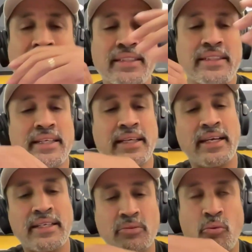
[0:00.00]
second thing
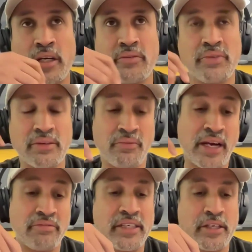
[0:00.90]
is
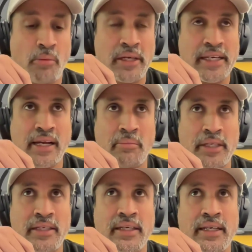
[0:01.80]
where we normally come
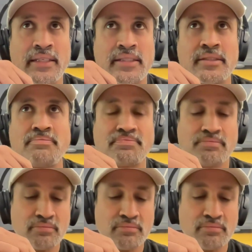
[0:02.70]
in is